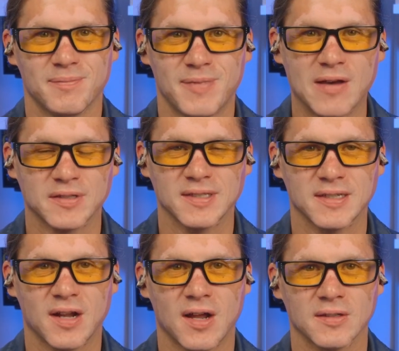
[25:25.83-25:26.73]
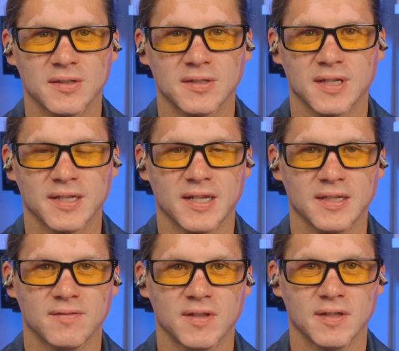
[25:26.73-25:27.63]
thousands of dollars, like
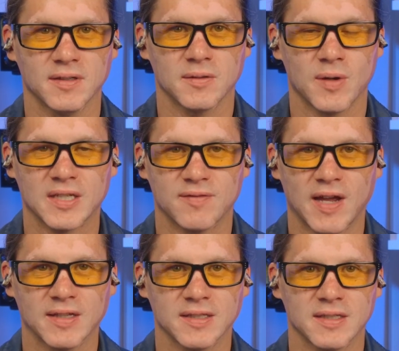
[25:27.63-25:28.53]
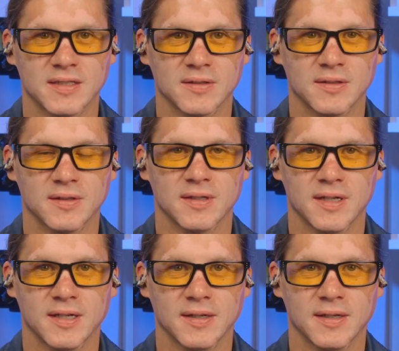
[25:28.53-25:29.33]
any of the Grass Valleys or